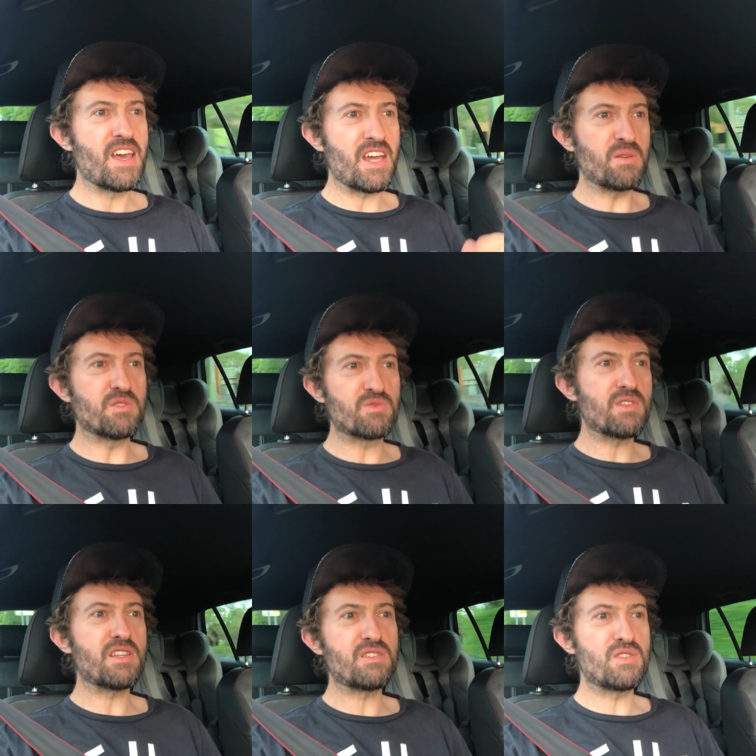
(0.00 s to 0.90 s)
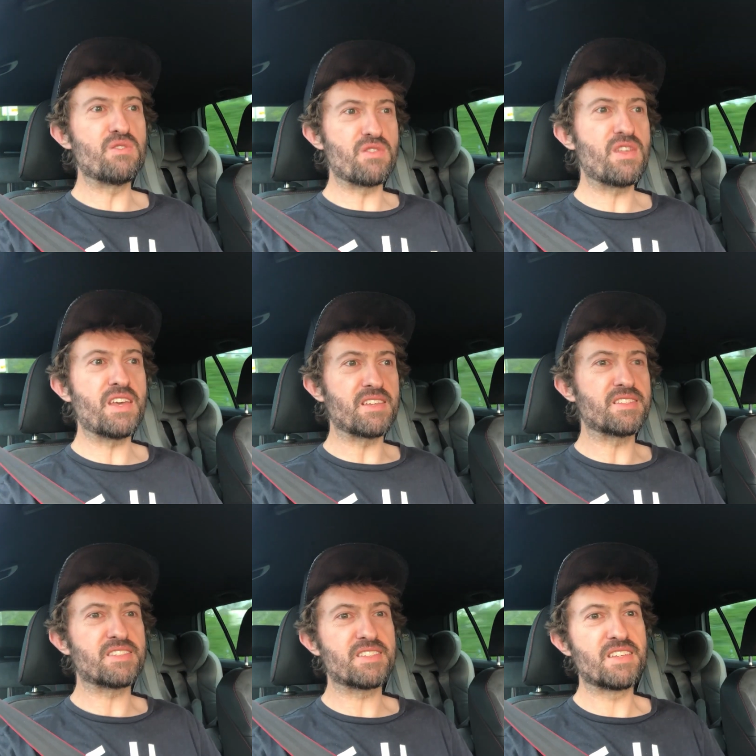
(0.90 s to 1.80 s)
And it was really two
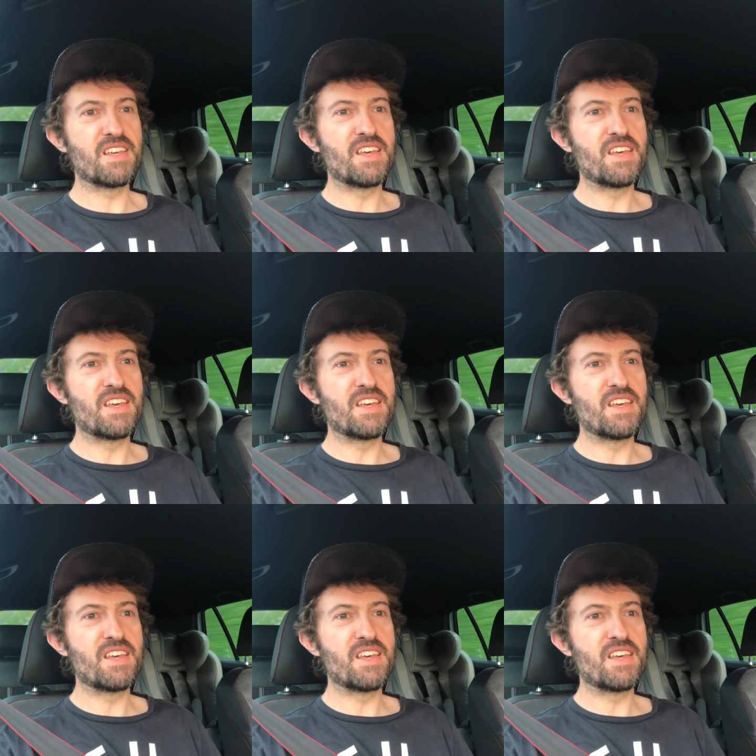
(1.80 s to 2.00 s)
things.